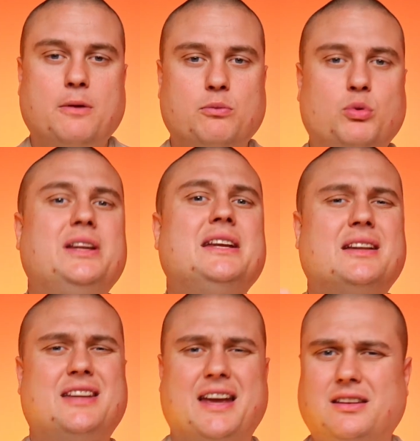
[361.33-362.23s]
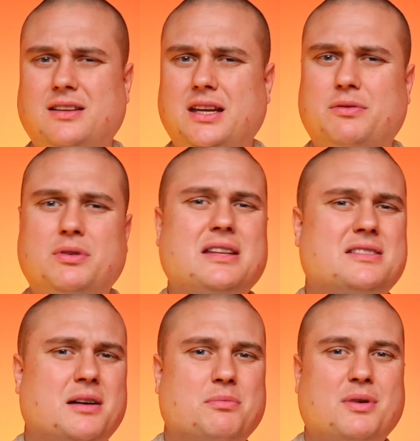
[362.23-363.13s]
we need a technique, we need
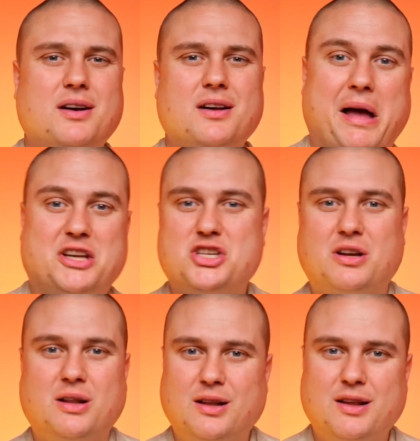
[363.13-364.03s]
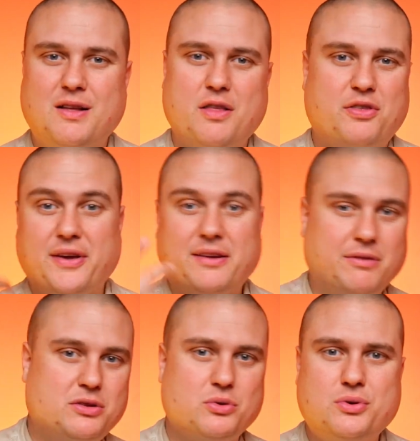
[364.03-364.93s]
some magical thing
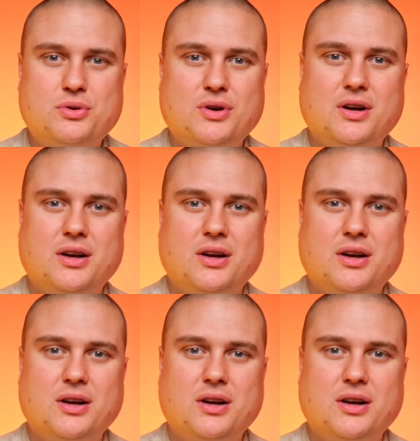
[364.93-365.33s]
we do